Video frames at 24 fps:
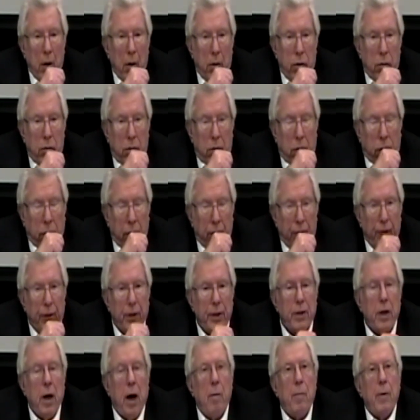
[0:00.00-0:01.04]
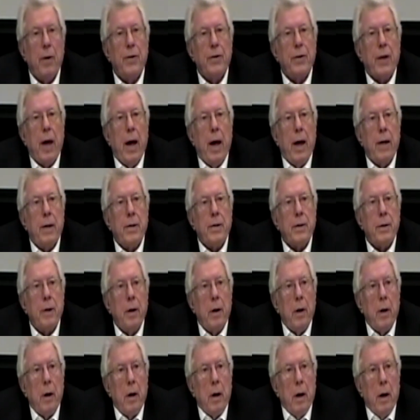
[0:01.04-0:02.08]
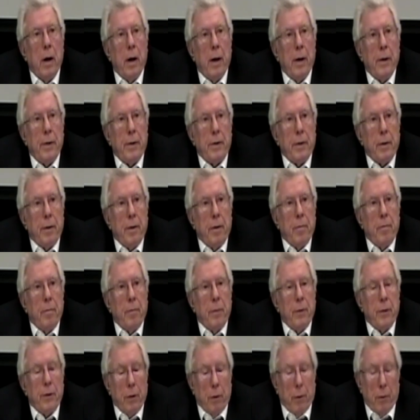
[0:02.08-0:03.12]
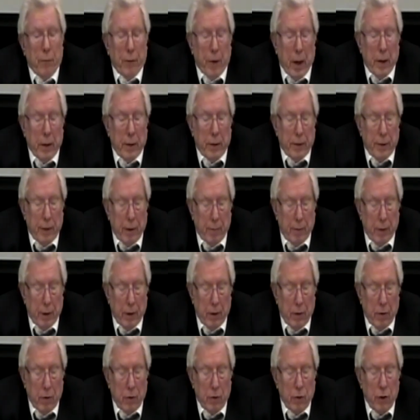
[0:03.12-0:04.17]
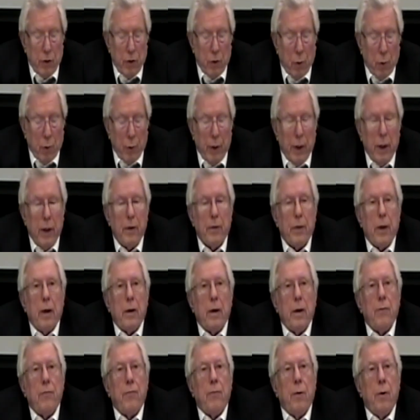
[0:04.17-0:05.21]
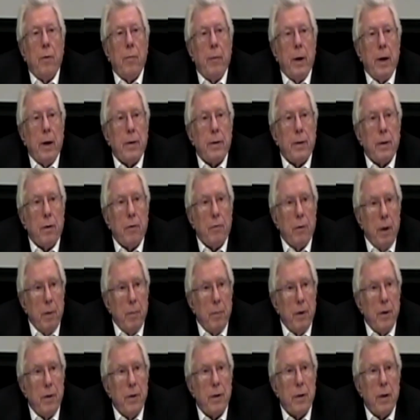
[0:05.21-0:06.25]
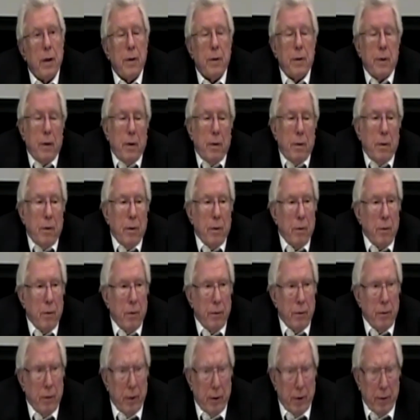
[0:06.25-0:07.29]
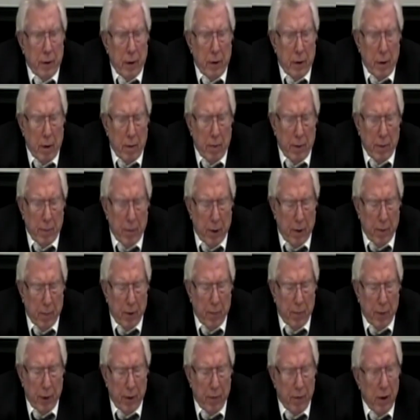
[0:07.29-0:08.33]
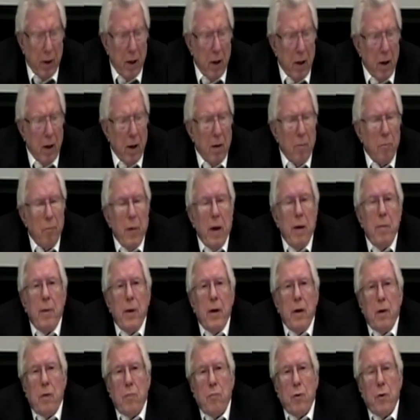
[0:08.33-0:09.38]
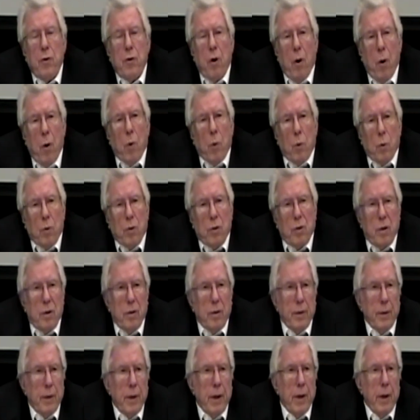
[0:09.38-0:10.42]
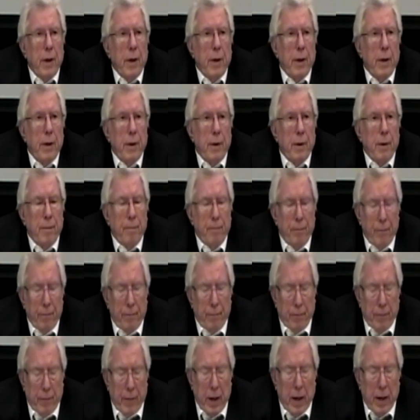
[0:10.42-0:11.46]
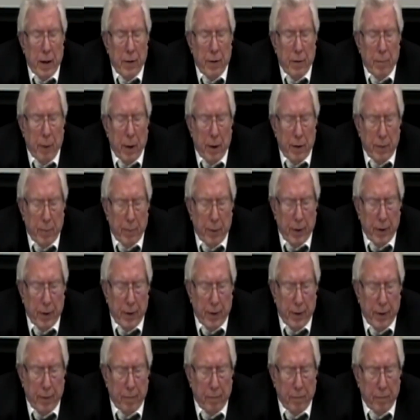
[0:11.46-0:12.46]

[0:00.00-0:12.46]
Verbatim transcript: its Haber's gas, and um, so that is something consoling that if one makes agreements, let's see, concerning the atomic bomb or whatever, maybe it would hold. Uh, there is a possibility.